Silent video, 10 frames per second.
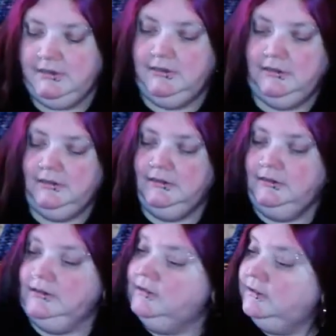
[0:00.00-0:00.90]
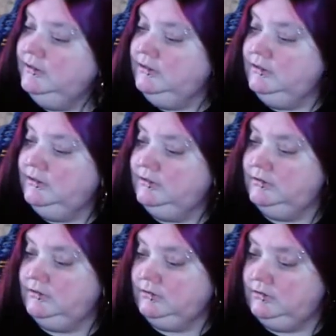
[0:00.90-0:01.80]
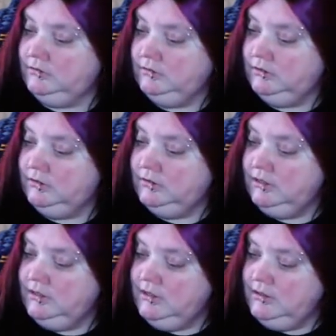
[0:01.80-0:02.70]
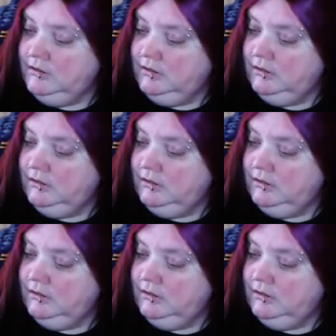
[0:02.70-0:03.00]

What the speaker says: Nobody speaks.